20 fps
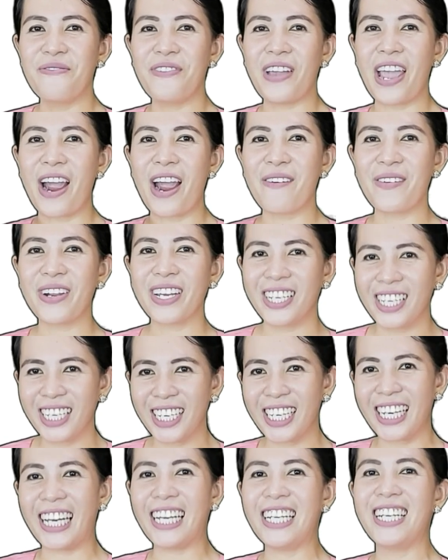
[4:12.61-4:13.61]
Very
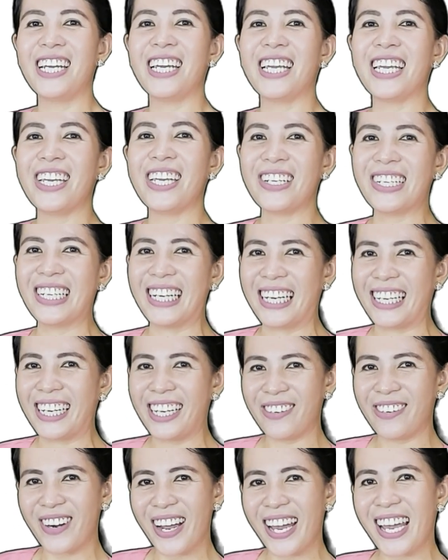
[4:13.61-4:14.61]
good, you got
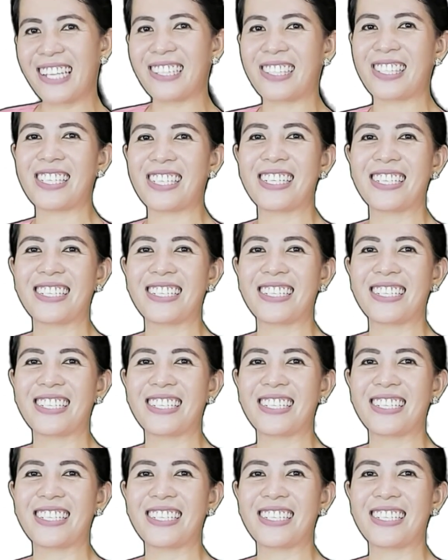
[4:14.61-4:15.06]
it right.